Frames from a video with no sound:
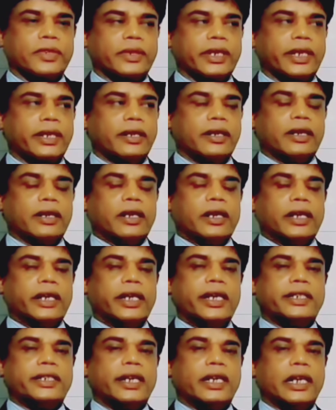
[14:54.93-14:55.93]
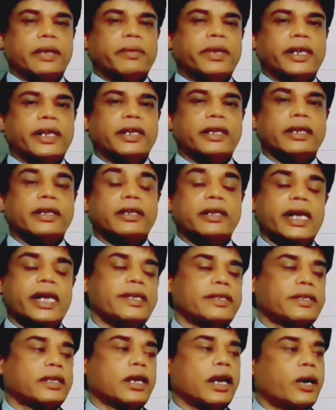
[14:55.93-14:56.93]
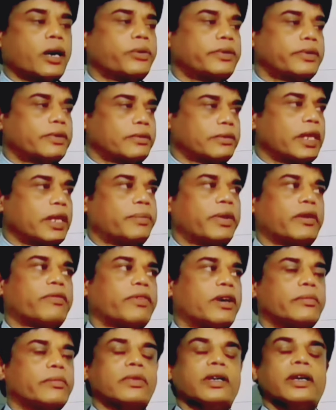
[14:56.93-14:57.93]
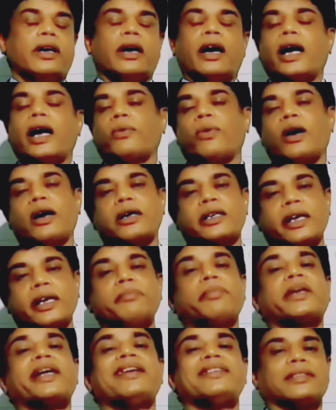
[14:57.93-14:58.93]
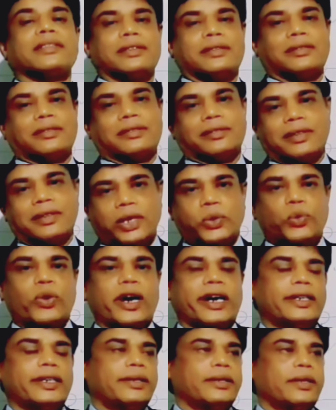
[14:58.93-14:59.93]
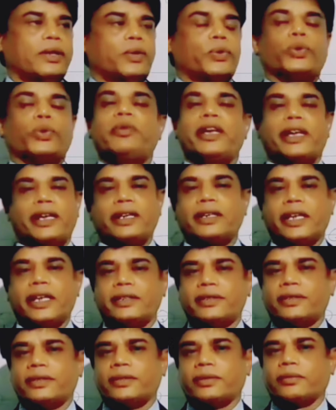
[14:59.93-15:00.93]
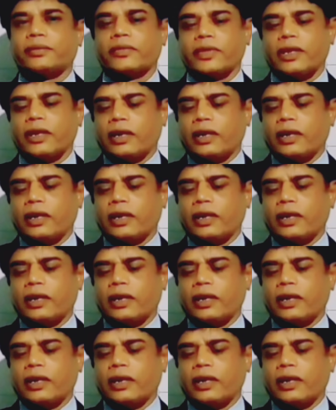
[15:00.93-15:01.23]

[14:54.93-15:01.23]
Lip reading: Okay, each and every dyes, how they perform and what temperatures required to make it dyes.